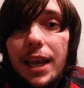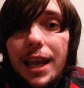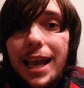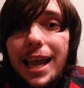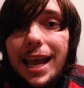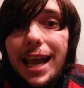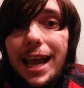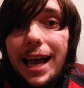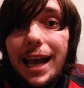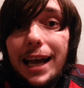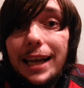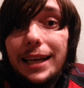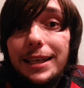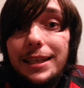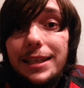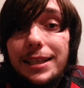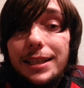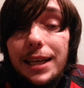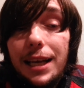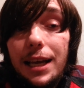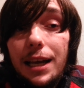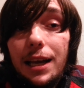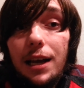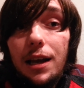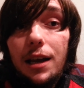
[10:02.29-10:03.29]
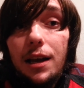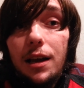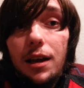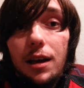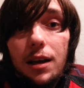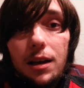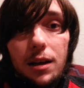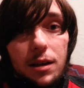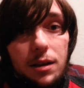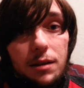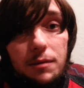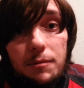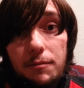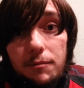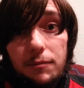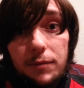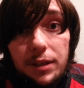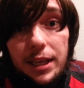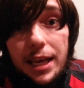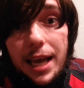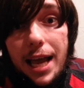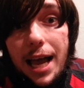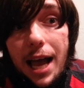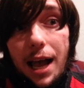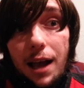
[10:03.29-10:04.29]
And
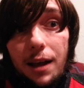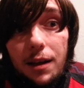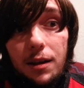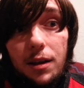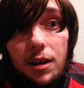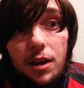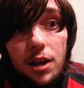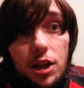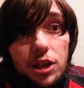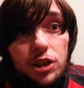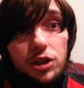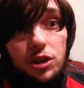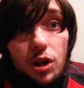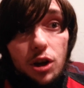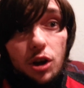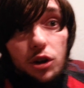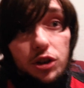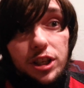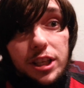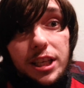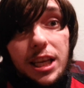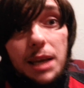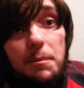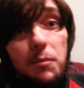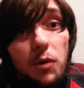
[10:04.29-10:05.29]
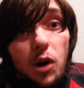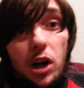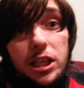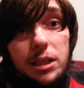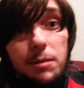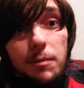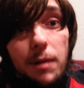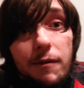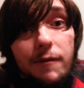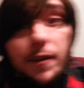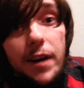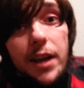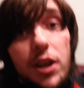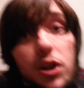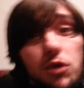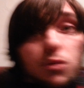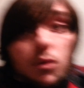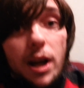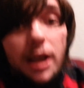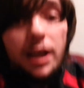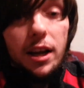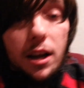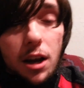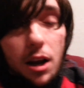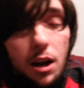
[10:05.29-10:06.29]
yeah, so just keep watching my videos,
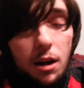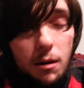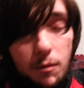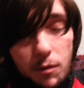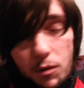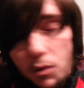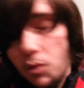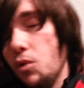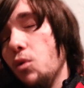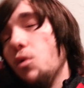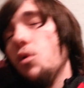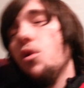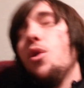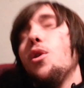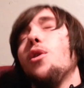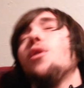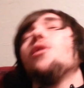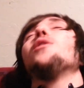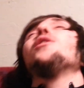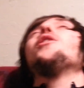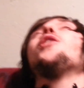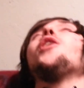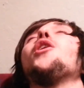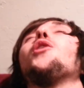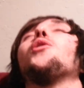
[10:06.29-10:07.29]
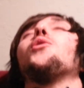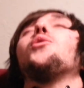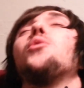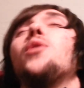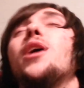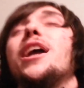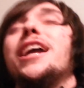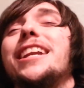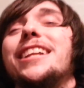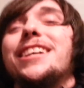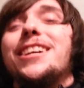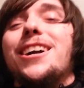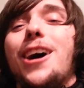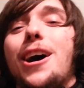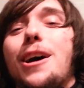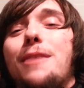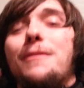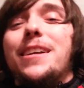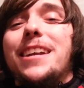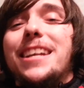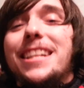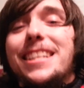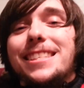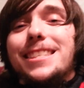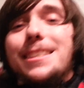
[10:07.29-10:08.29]
rate,
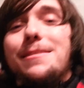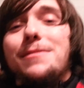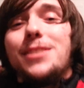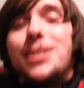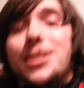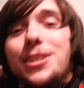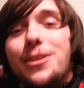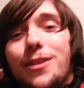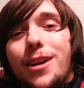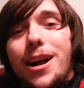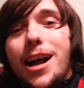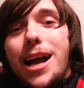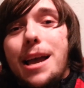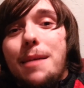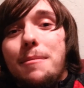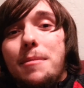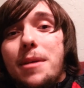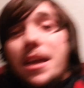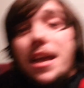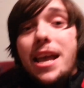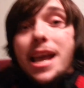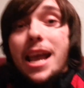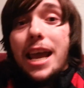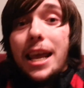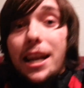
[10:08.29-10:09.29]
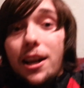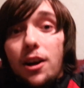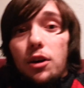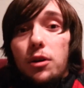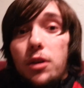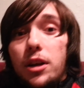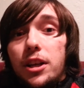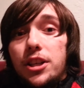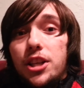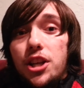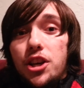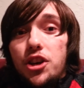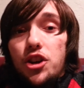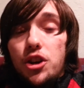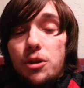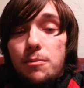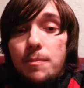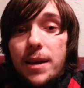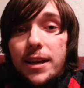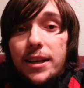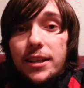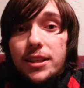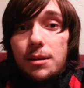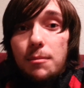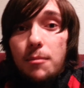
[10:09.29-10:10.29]
comment, and subscribe, and I'll continue to
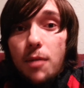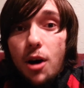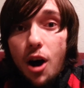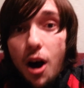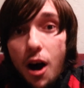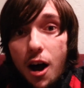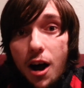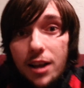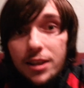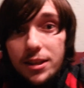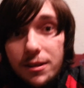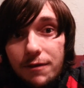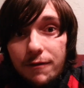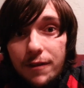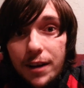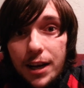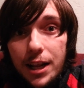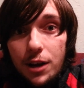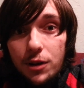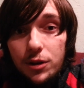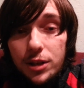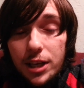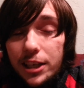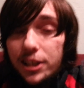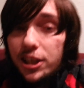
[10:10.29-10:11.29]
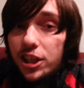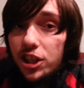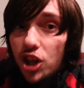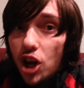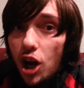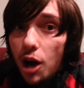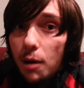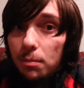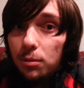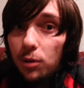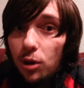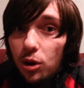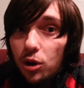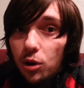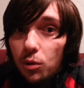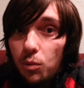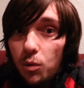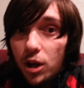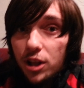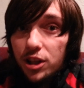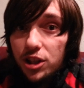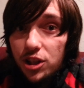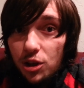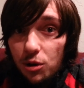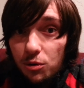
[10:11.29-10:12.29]
make some awesome videos. I just uploaded
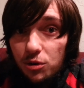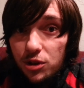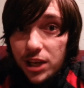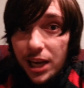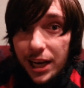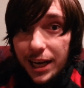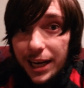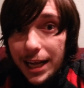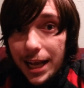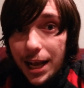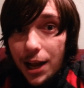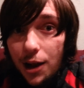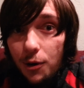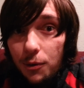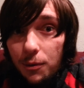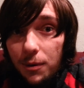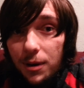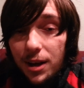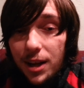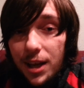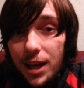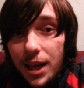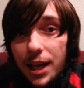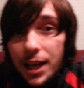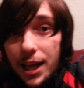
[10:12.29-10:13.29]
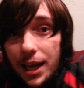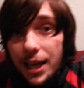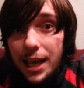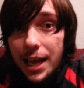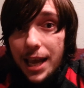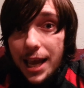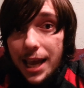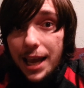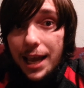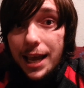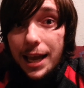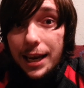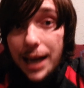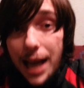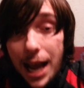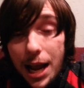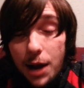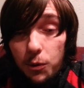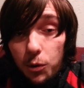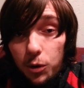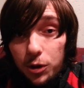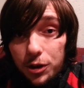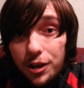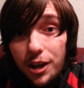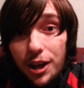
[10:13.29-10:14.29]
one, so check it out, and I
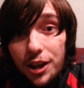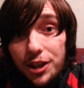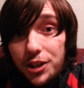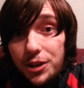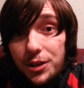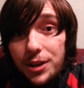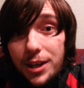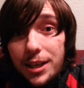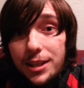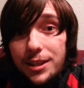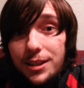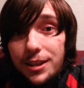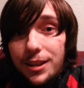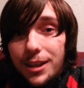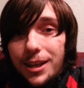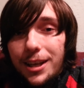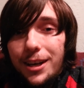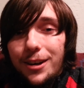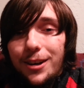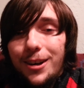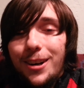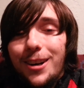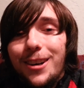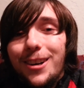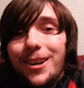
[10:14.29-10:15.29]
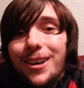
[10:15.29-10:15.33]
will talk to you guys later.